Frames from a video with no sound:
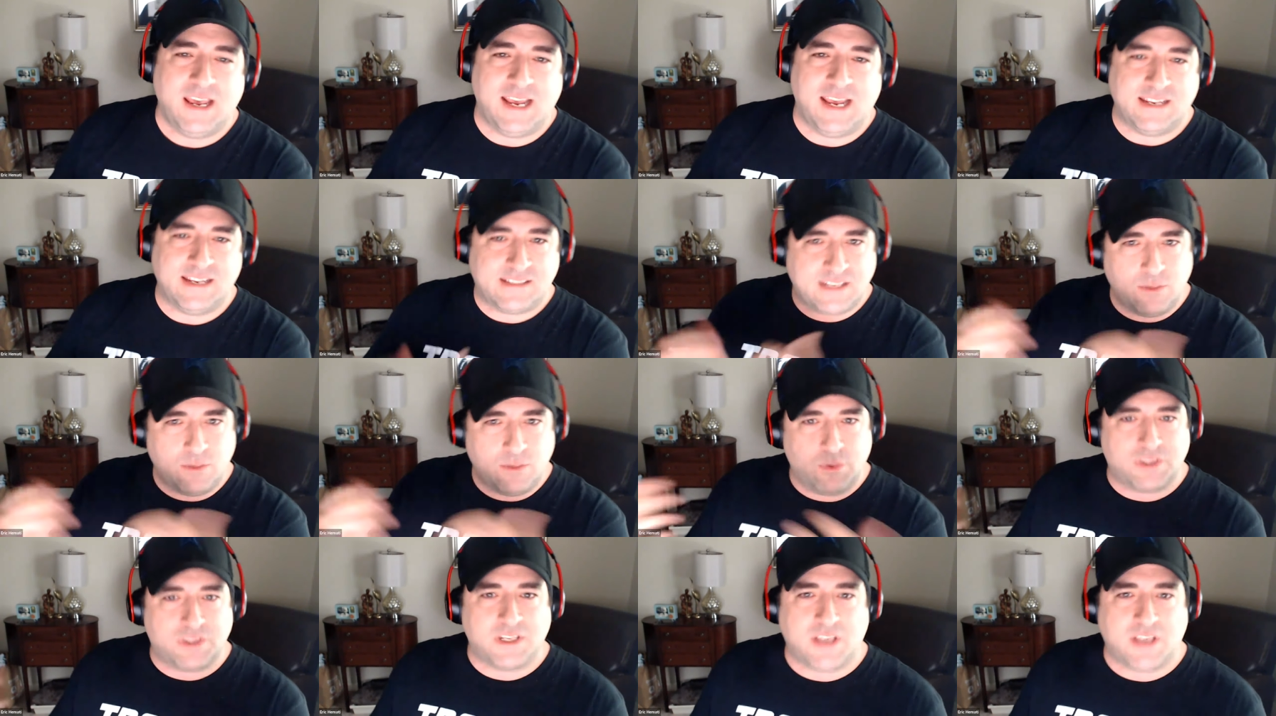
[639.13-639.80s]
and
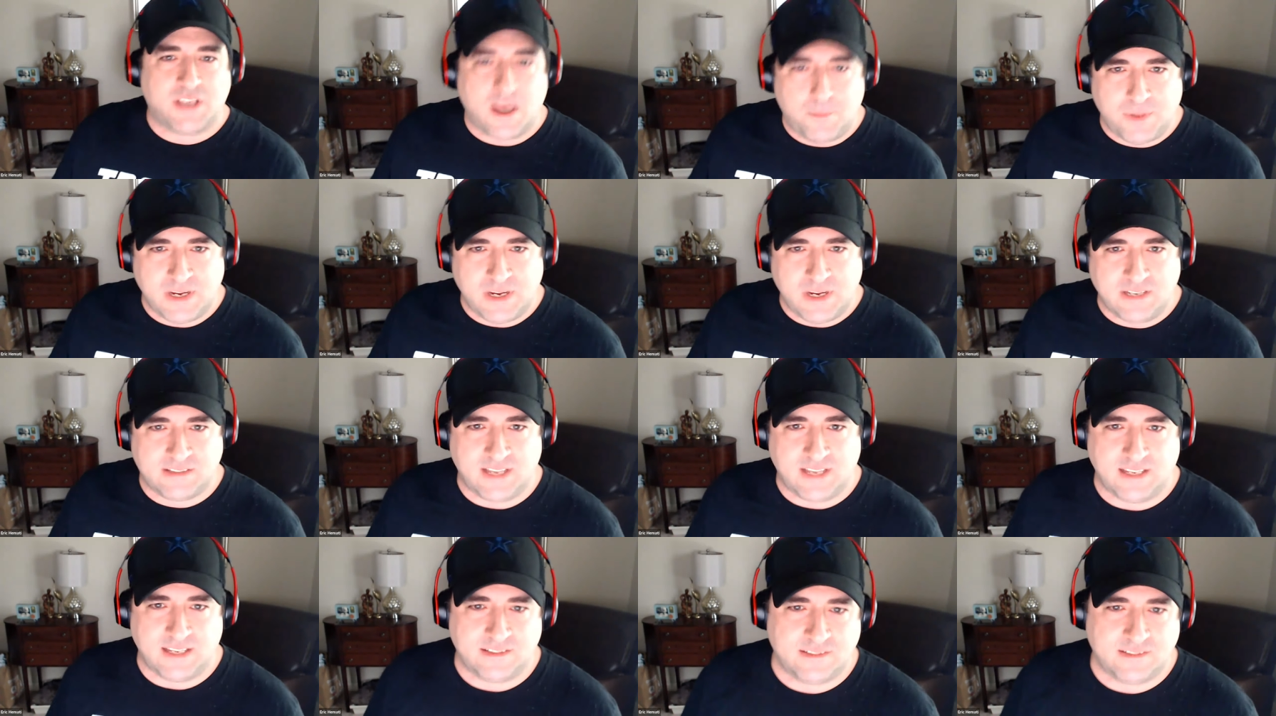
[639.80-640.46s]
see what the
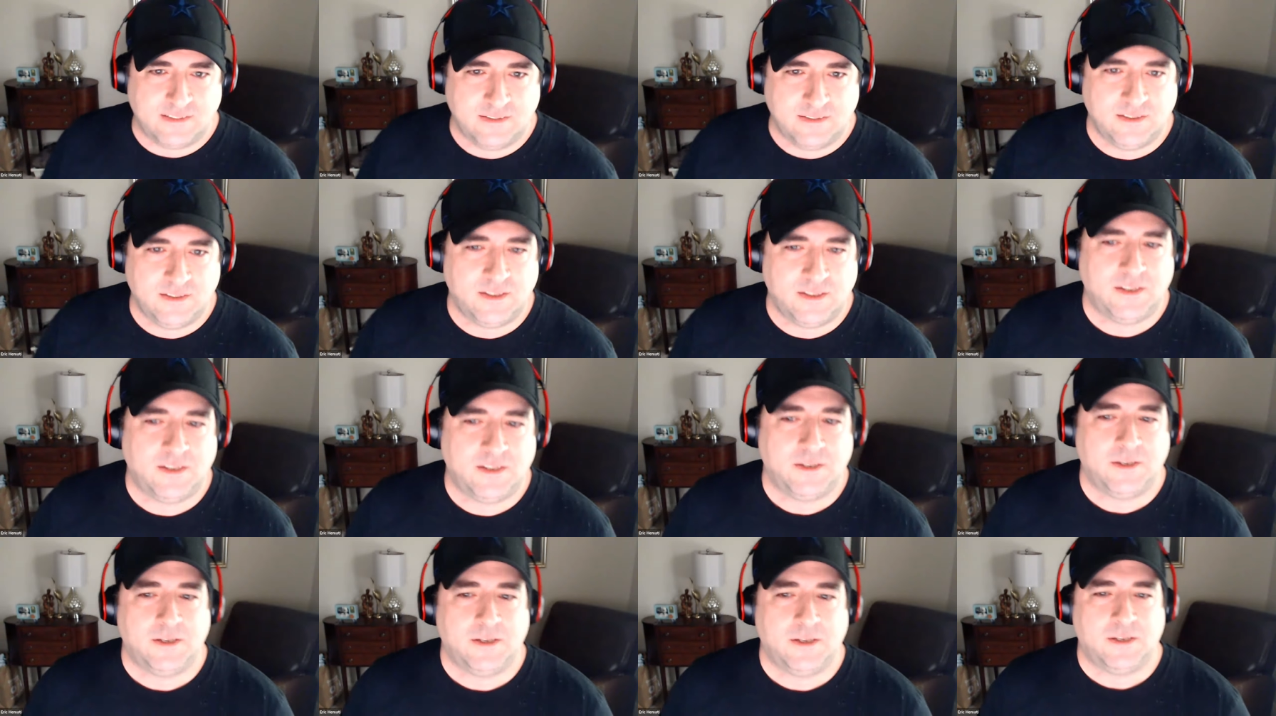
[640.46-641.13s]
company says,
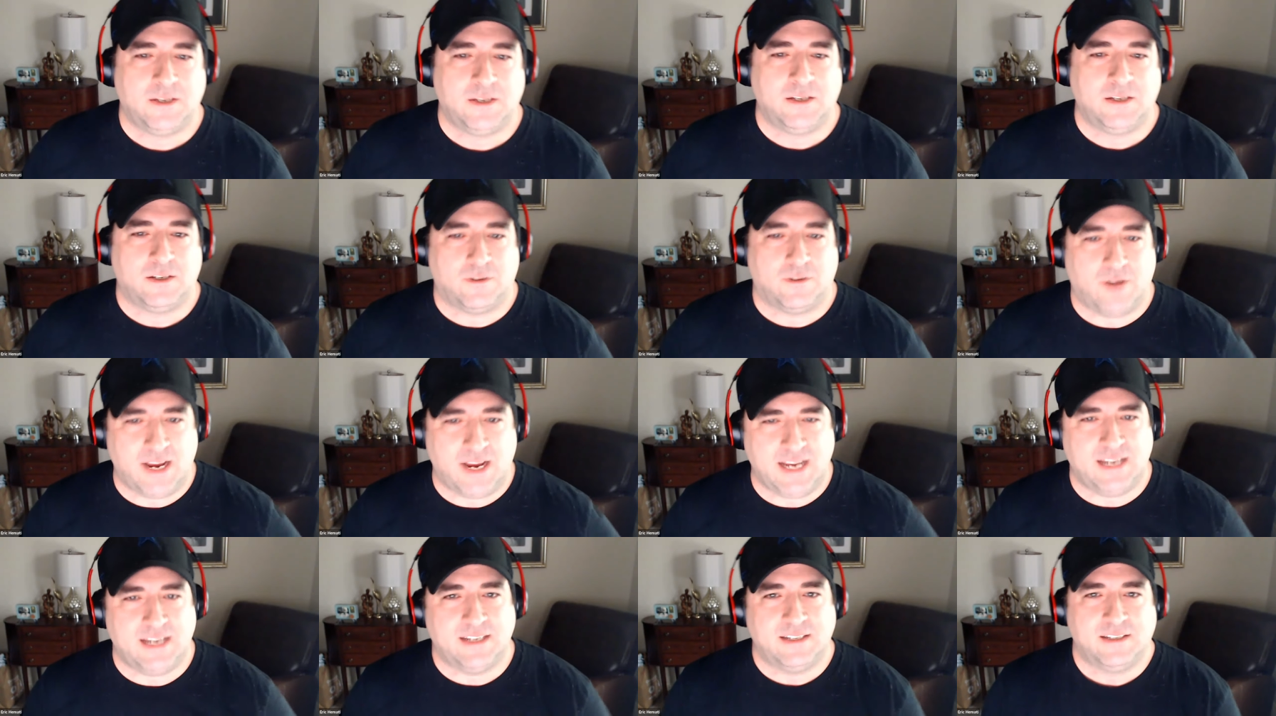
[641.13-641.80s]

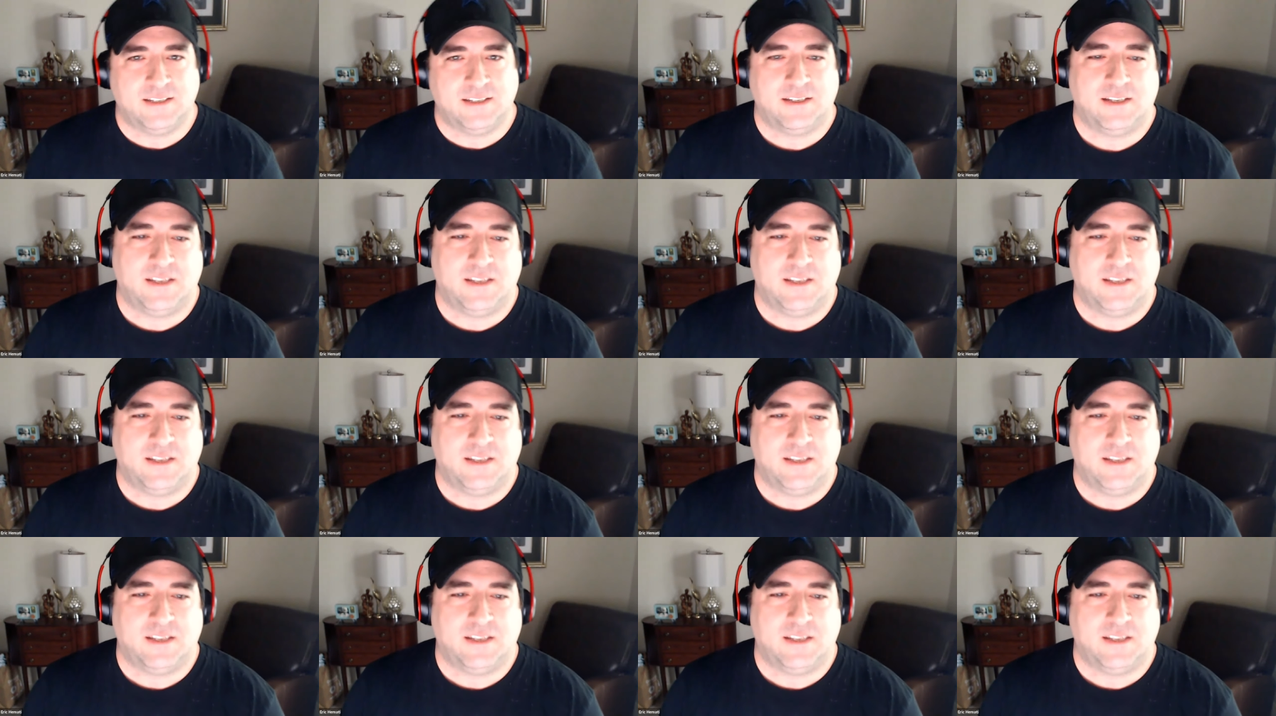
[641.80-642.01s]
right?